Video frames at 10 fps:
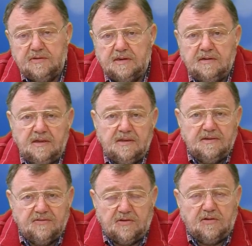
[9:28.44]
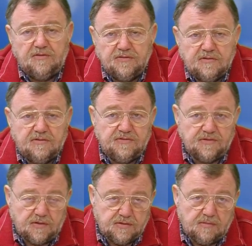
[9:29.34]
At home you should look
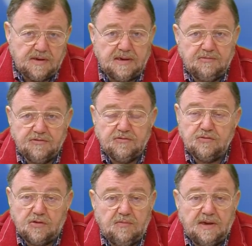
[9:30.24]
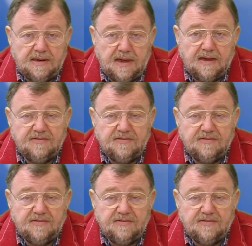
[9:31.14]
now and then if you live healthy,